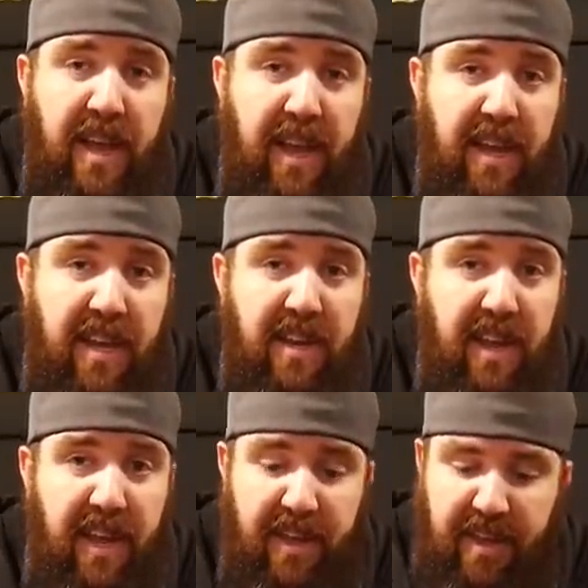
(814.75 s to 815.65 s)
and
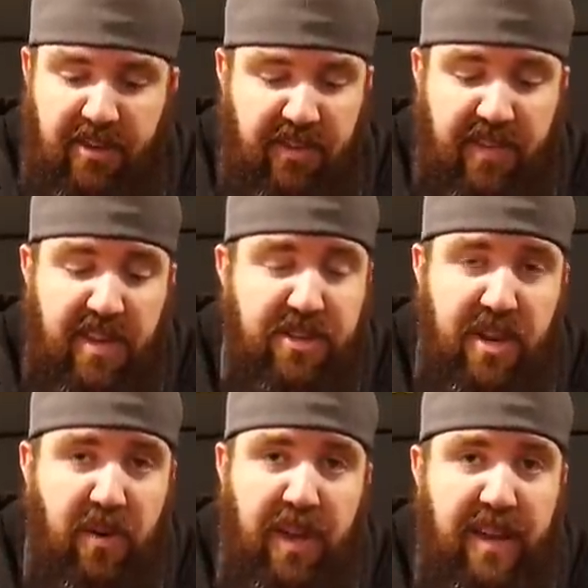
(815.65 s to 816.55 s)
he just in
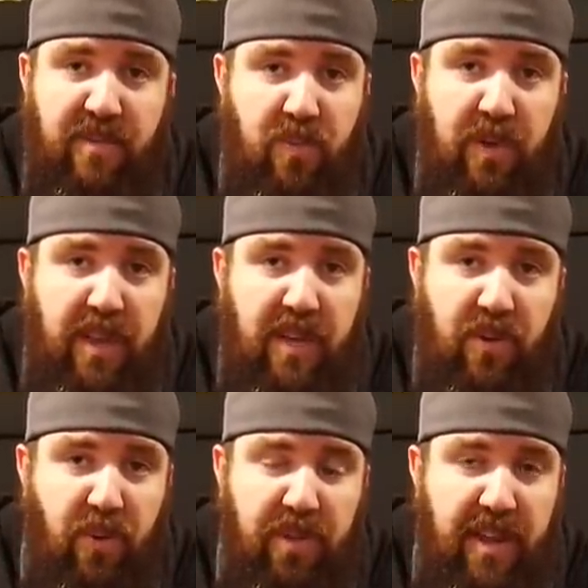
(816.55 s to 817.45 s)
general has really
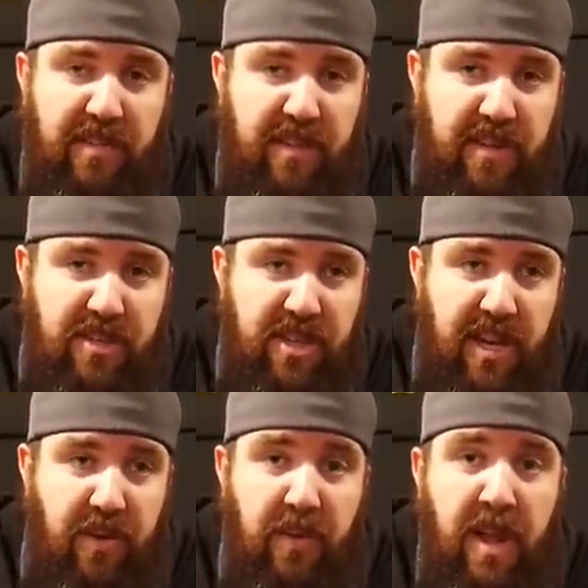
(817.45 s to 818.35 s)
cool things on his
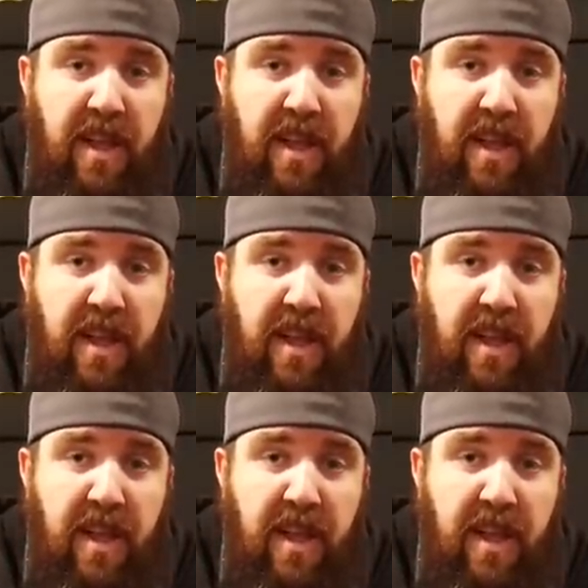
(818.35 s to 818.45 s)
channel.